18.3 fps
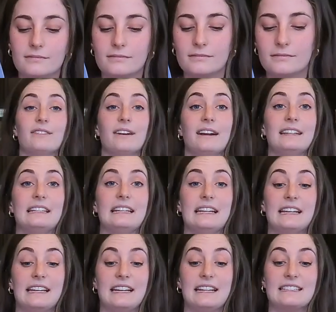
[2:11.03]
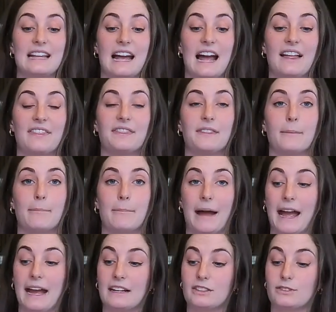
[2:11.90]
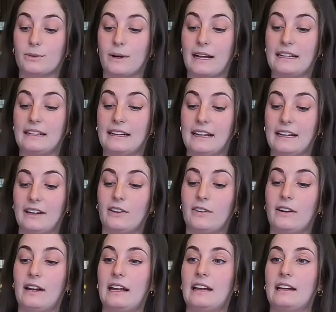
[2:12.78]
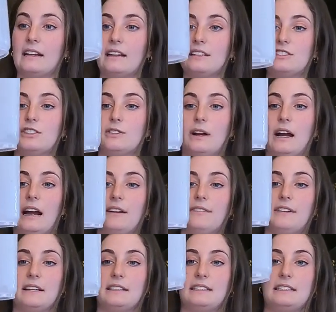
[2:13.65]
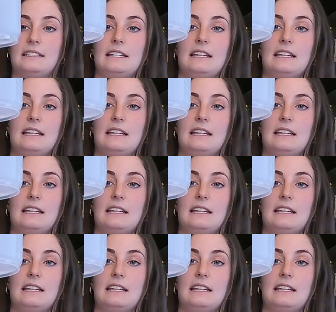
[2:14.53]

Alrighty, it is at the max right now, and I do have a